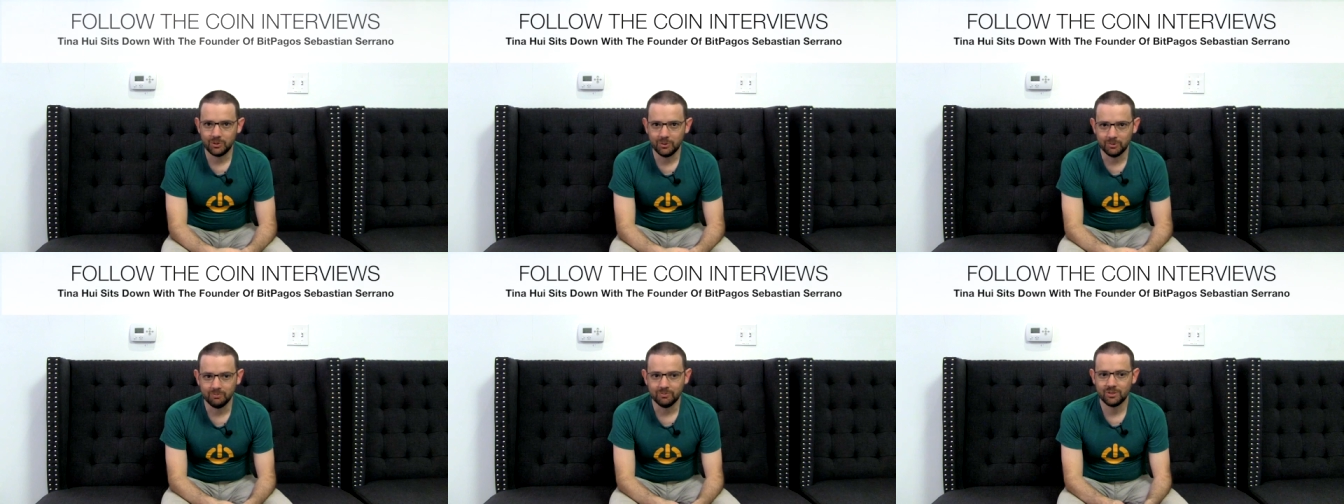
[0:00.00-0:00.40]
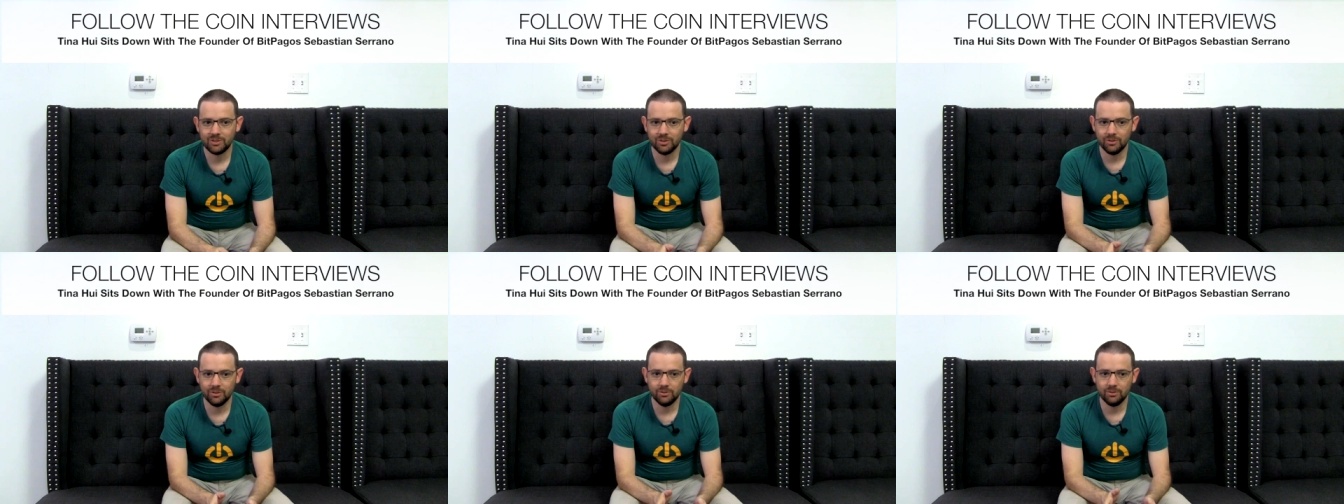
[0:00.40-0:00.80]
Cool.
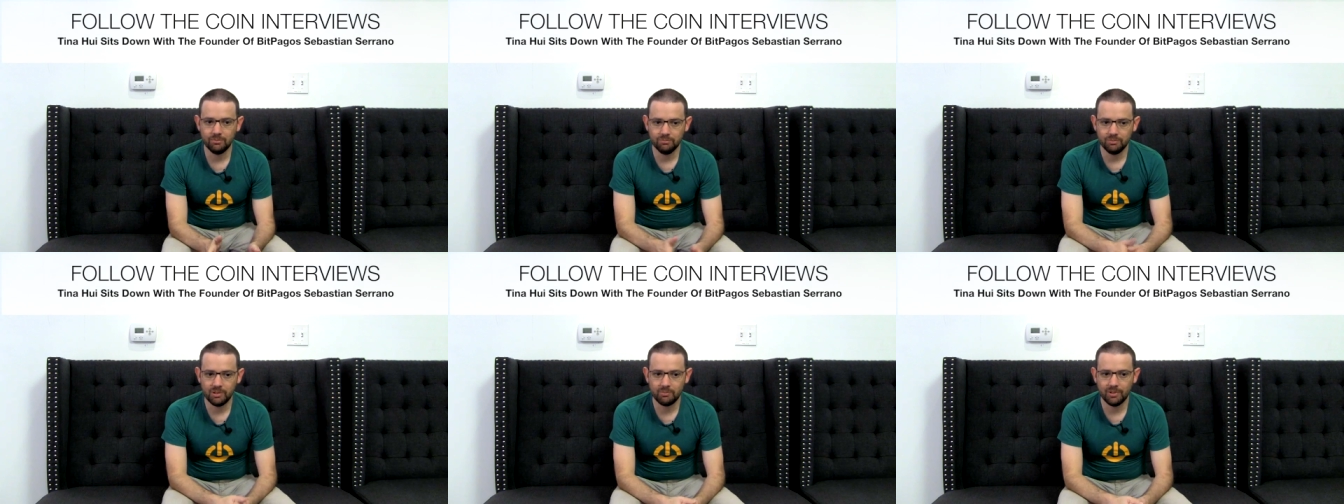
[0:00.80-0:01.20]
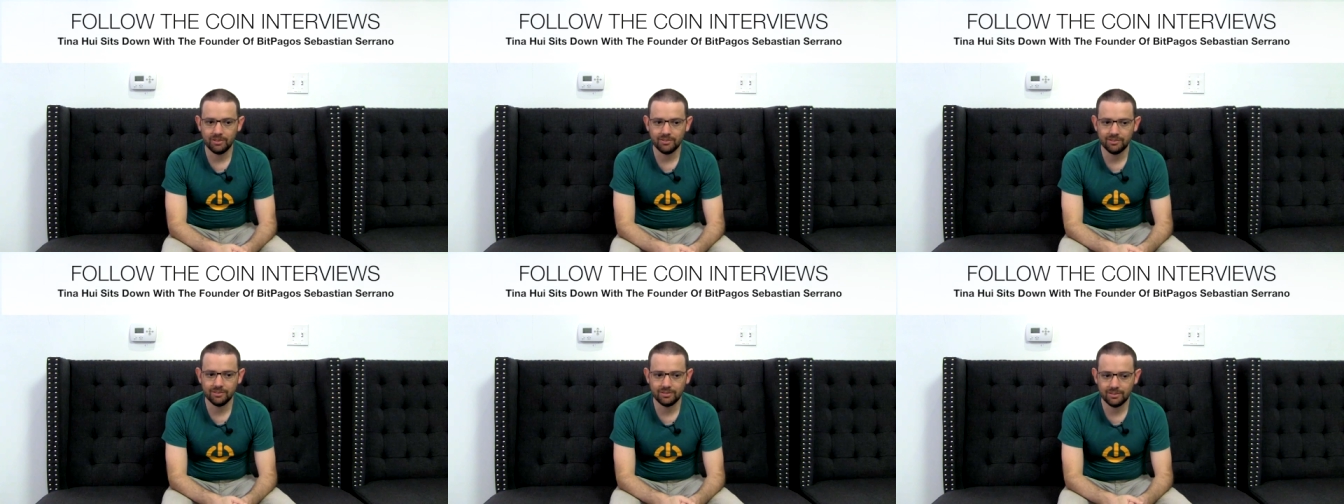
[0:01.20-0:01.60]
So
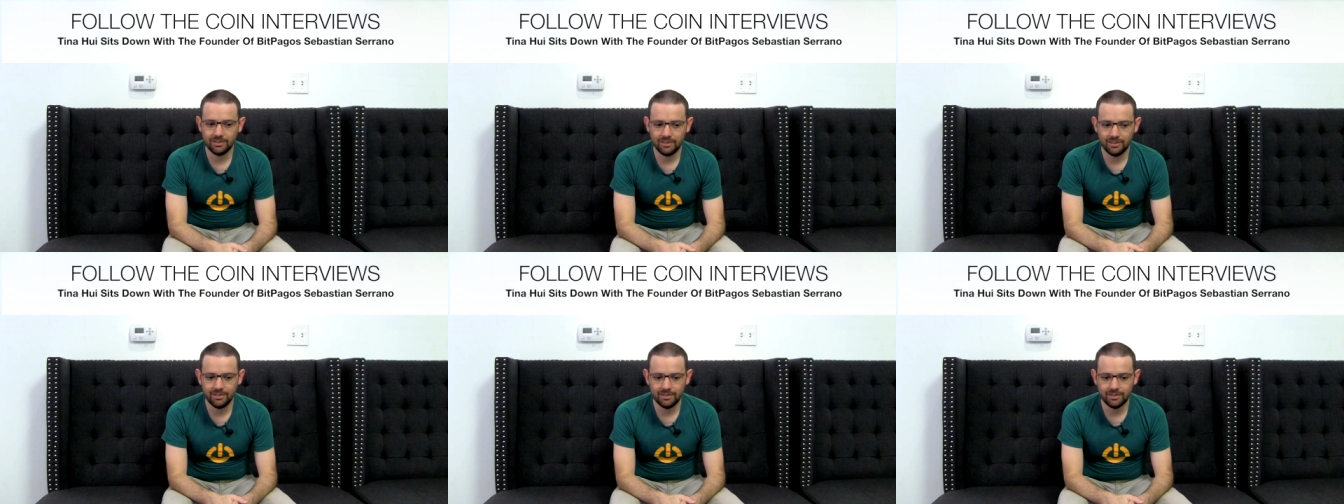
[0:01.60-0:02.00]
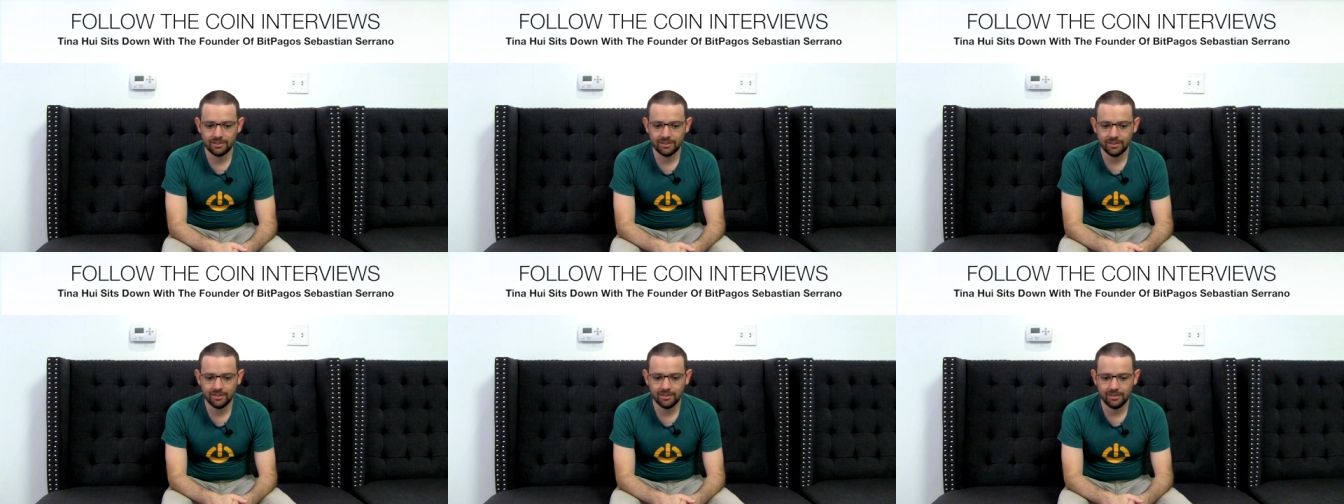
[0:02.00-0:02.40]
BitPagos
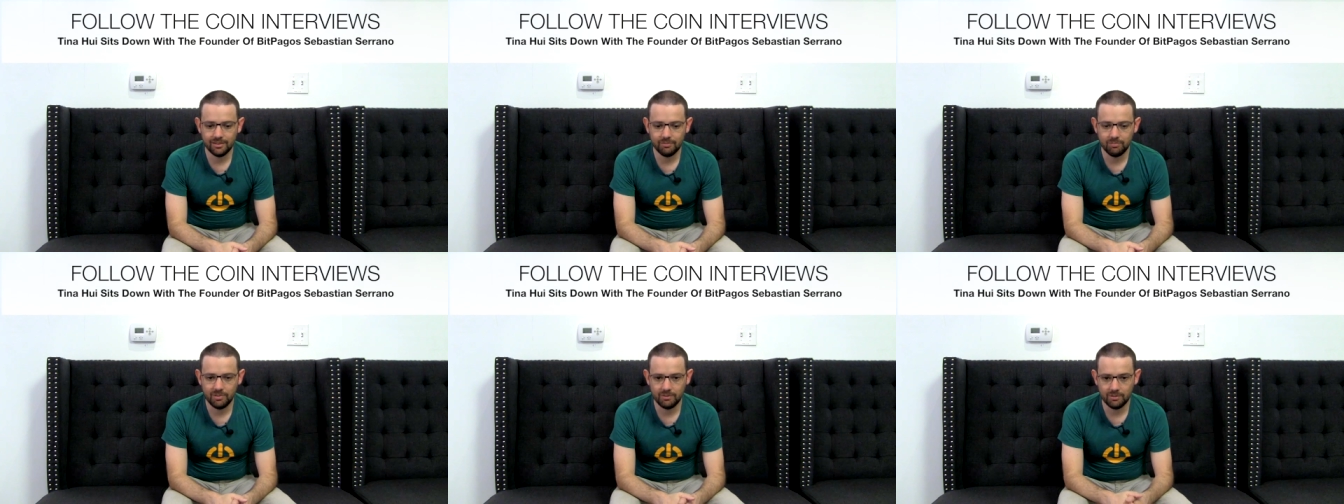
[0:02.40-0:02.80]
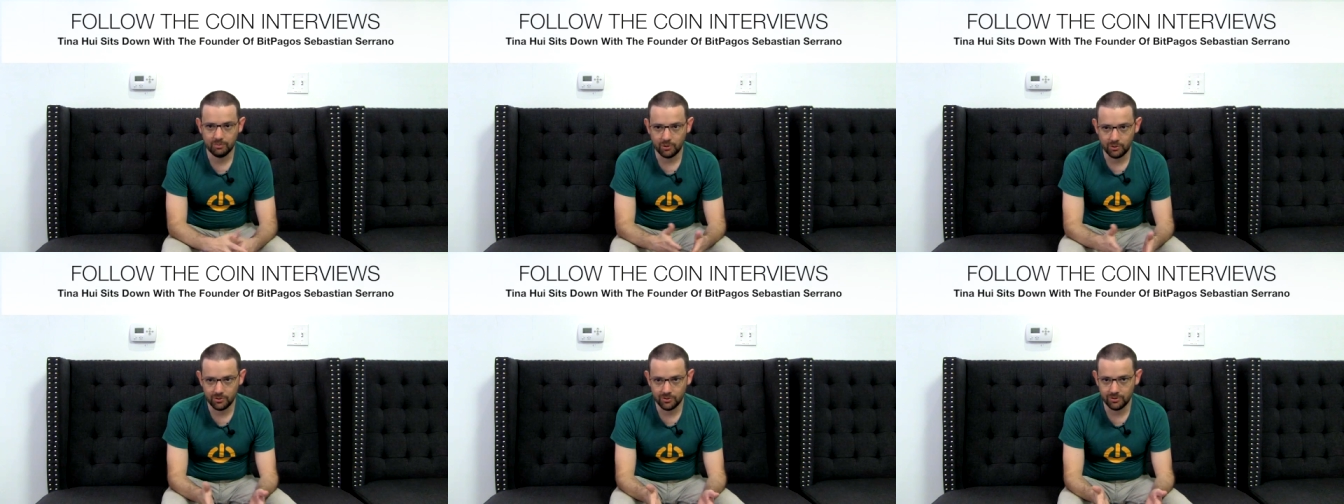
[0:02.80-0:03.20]
is a payment
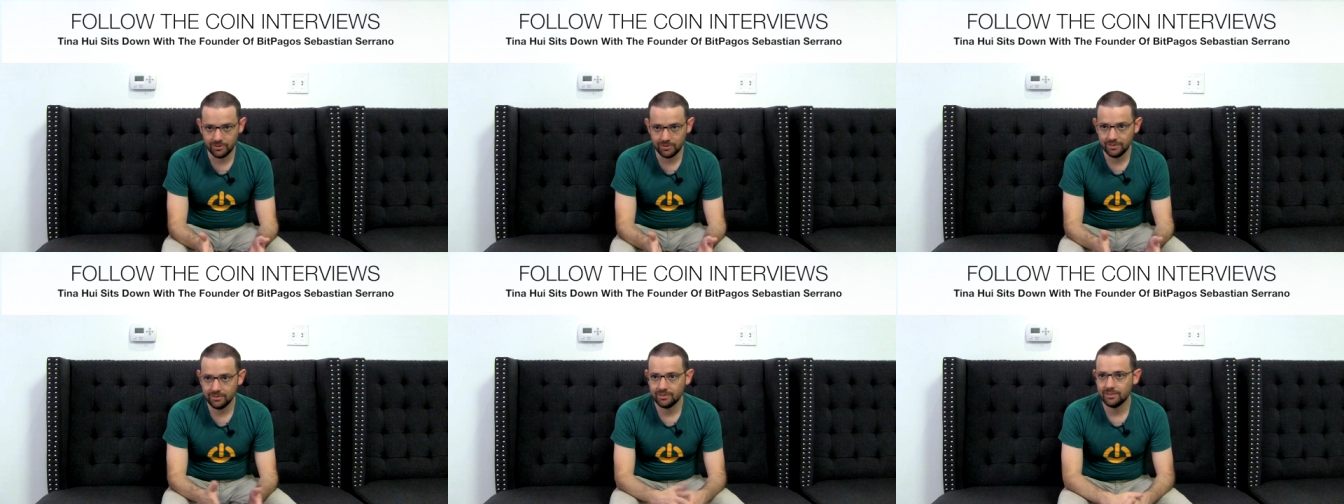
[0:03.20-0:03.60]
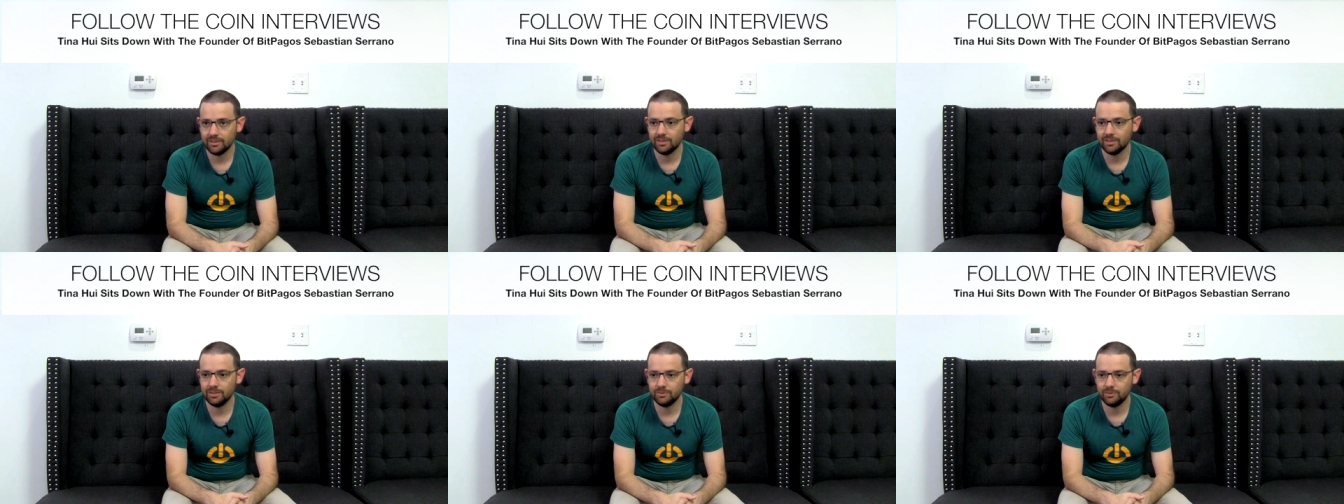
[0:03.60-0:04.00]
processor,
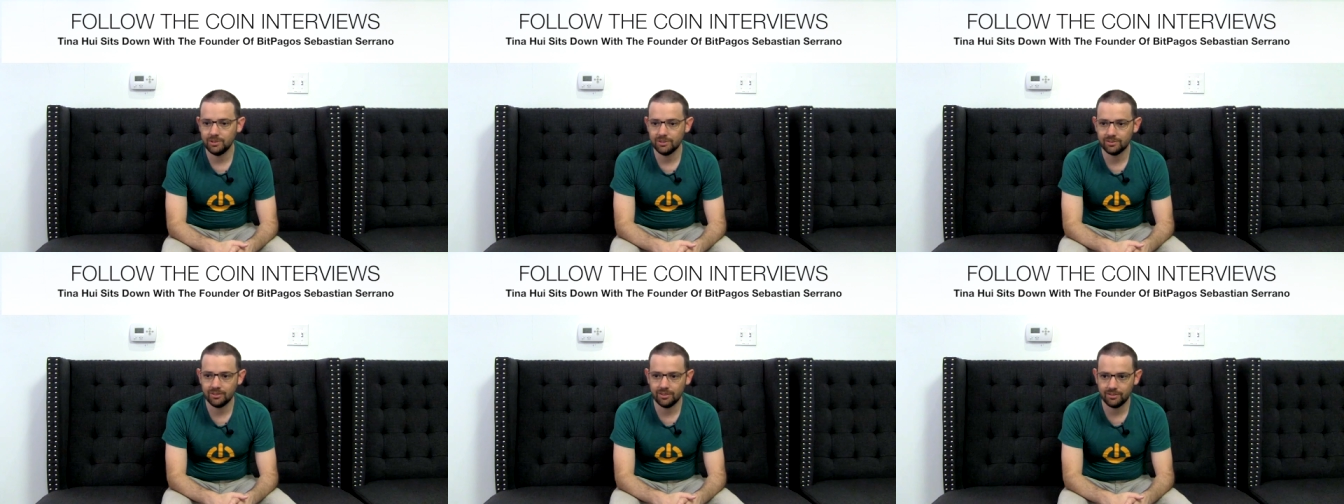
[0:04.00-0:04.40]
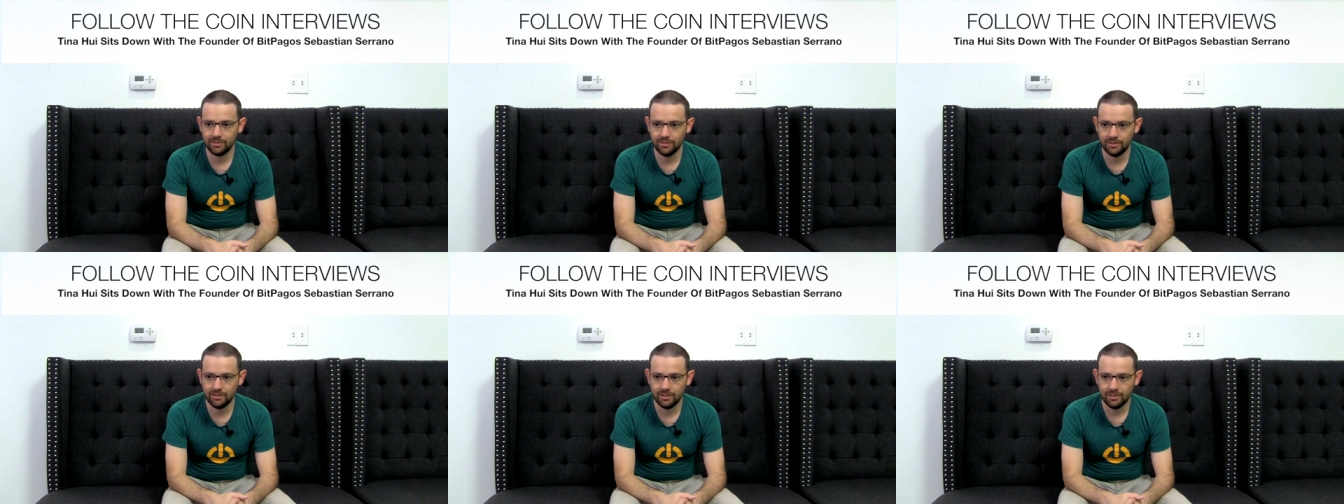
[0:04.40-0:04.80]
and we
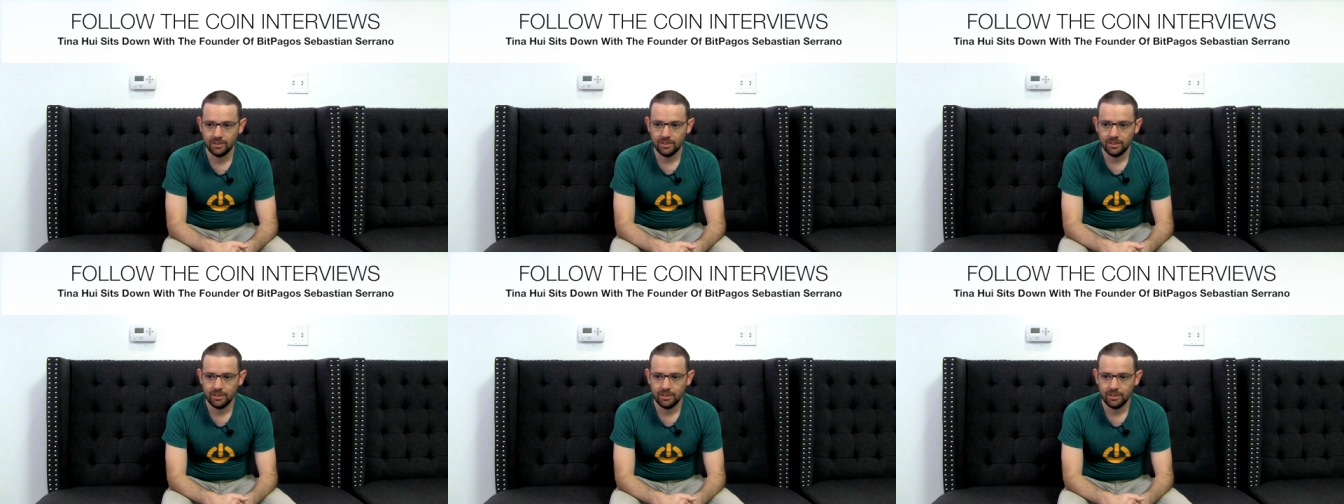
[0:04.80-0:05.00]
started